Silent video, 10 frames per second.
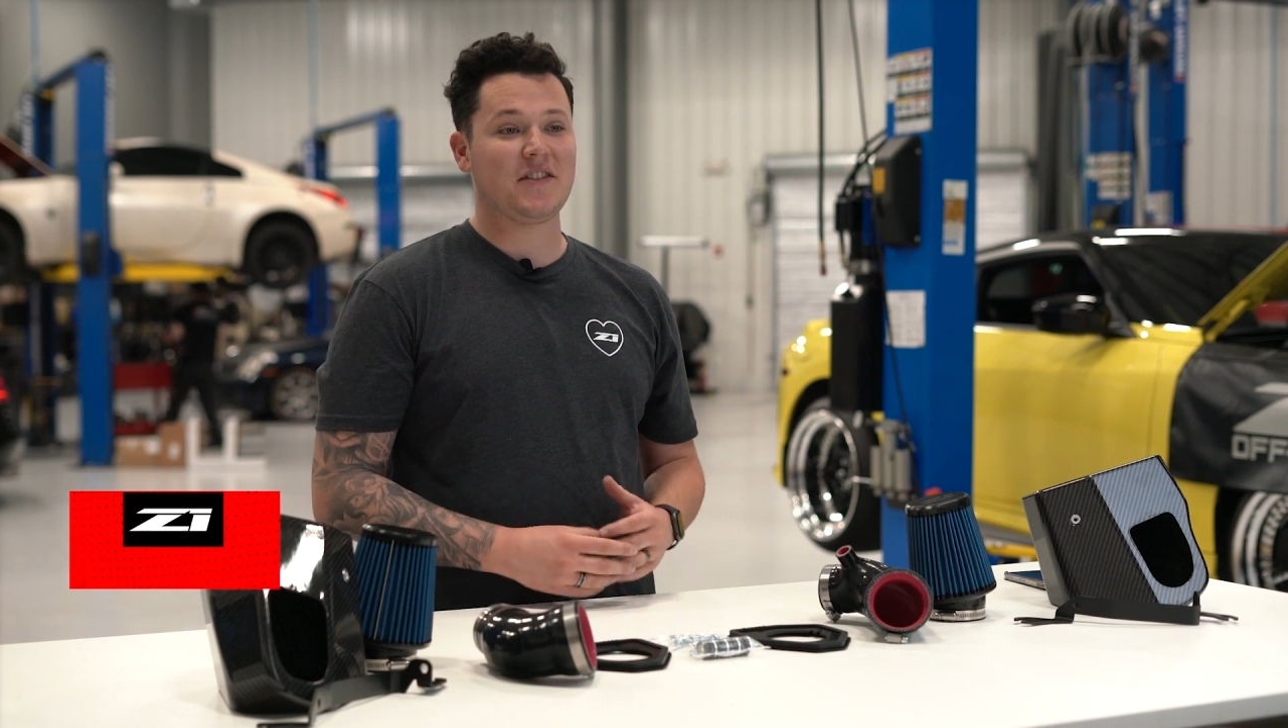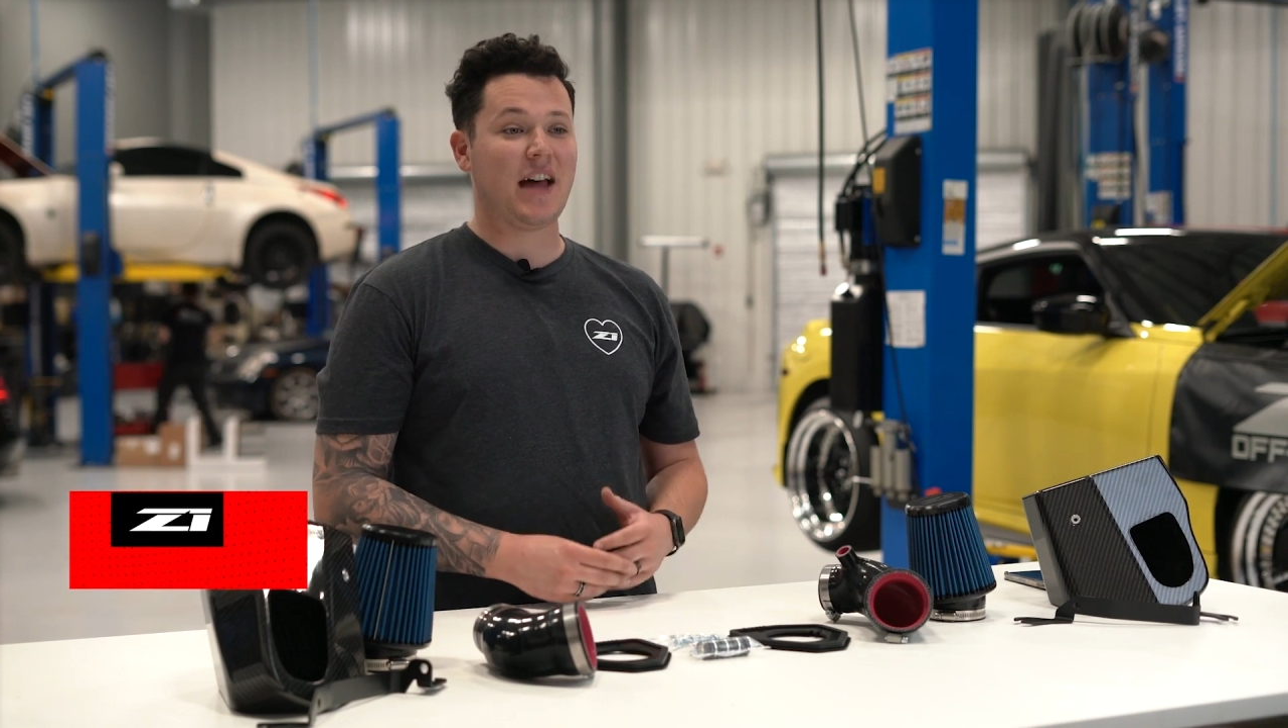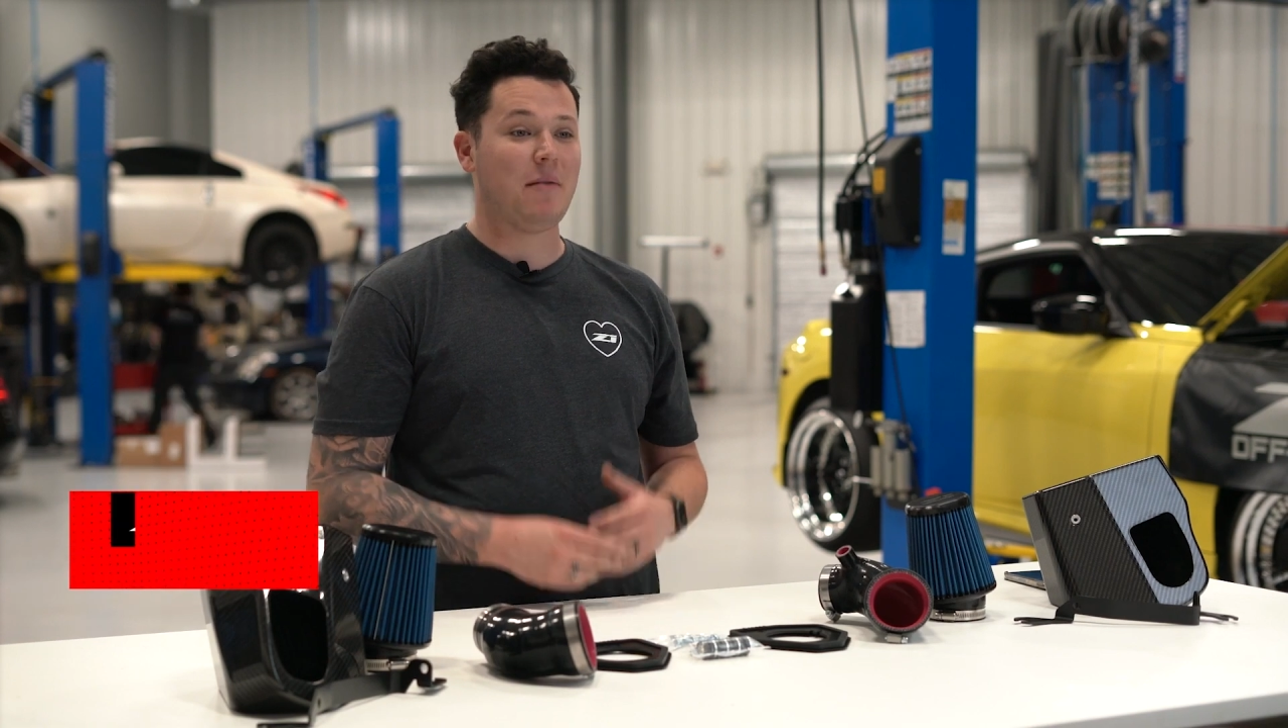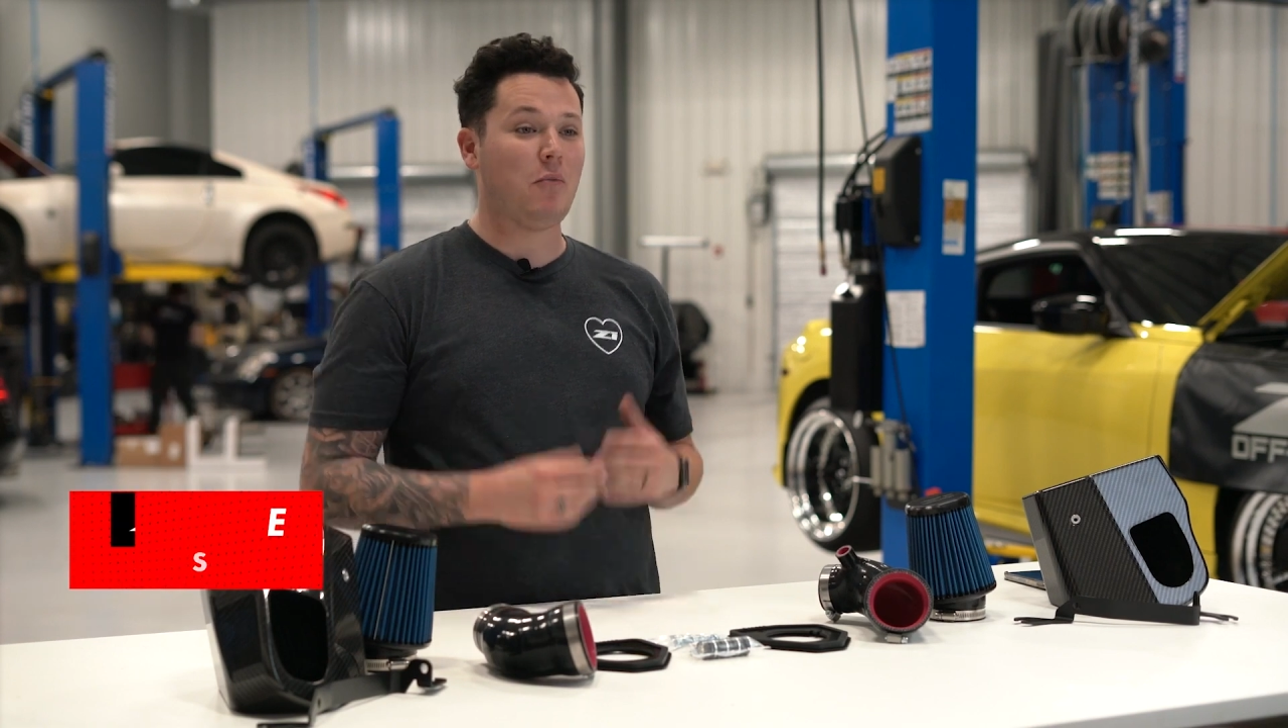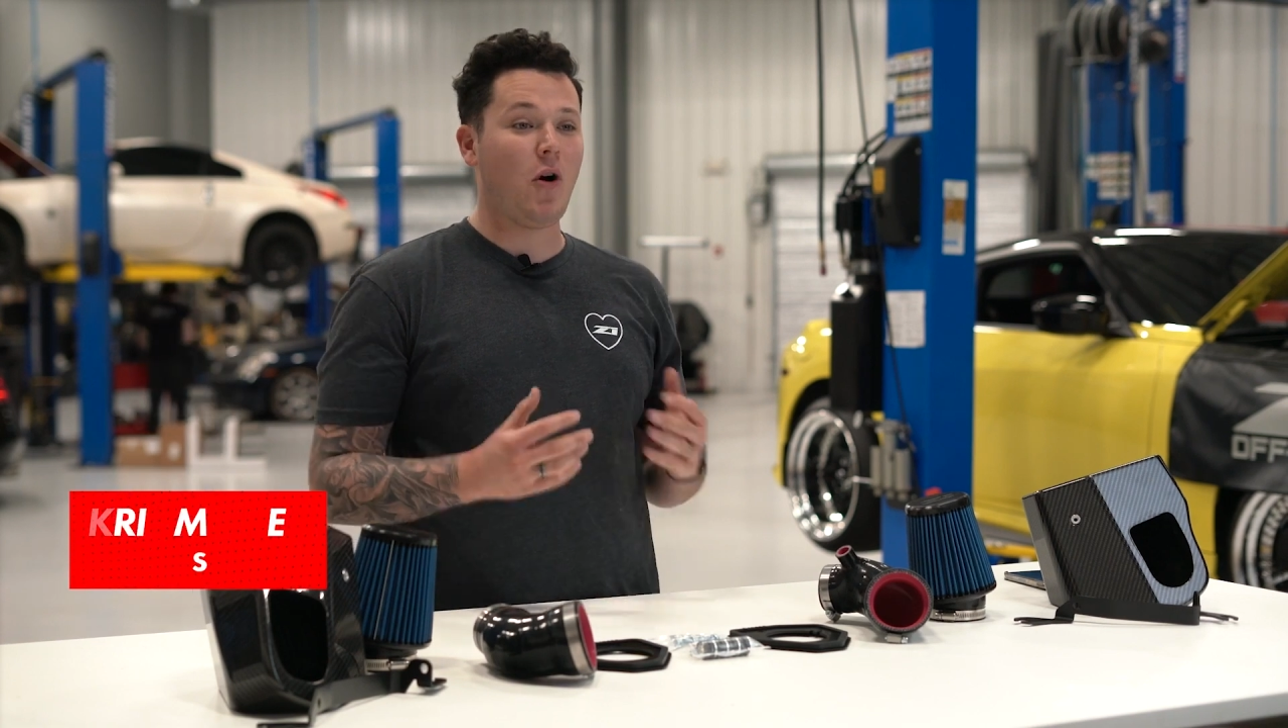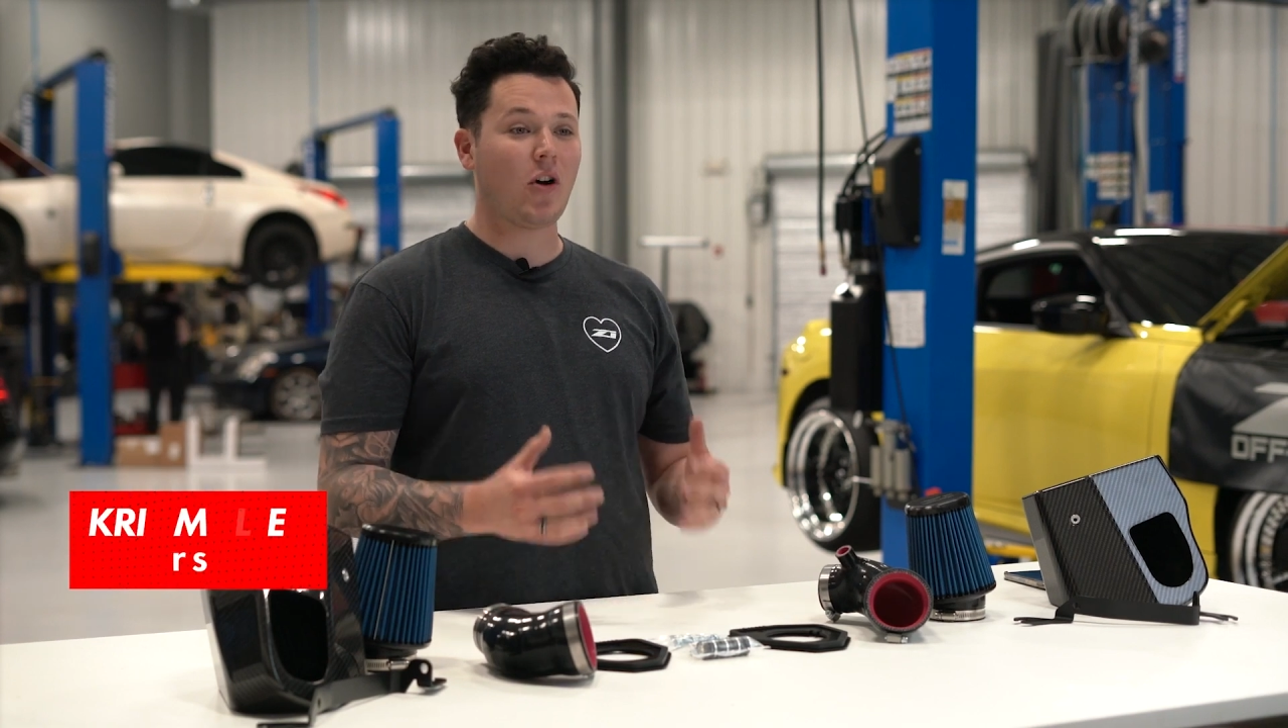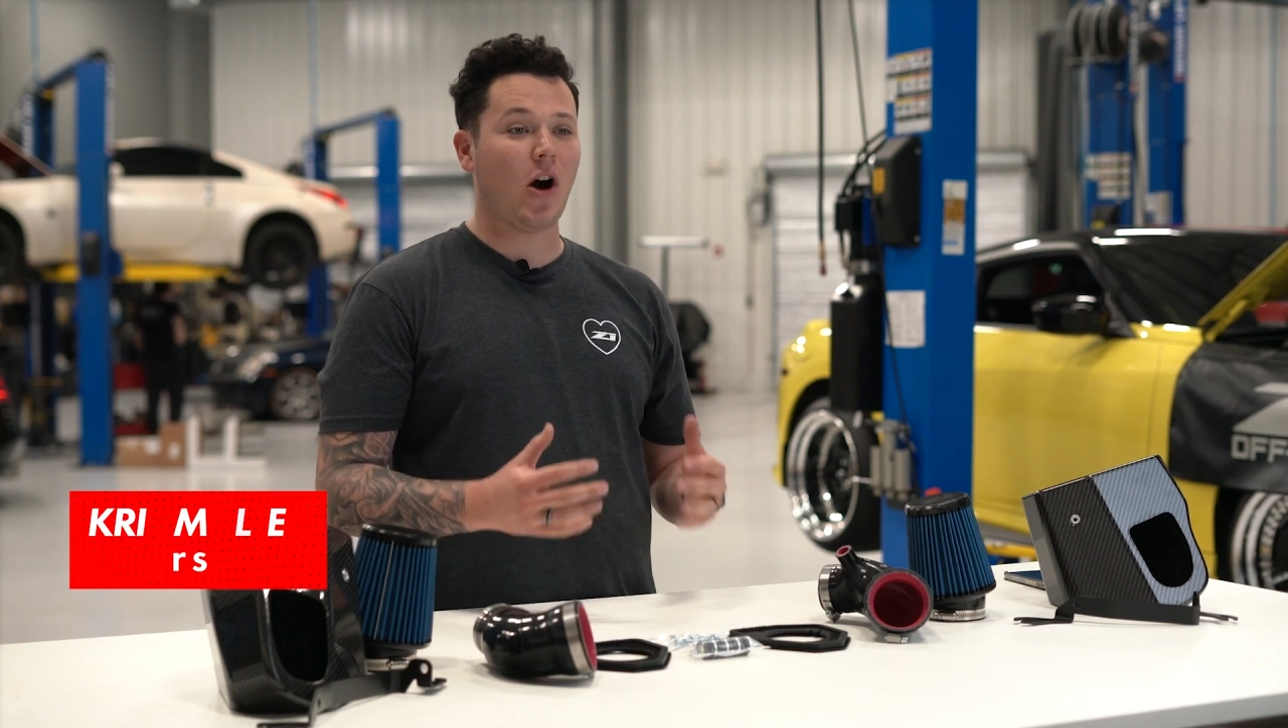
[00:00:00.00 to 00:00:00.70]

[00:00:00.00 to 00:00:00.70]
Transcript: that more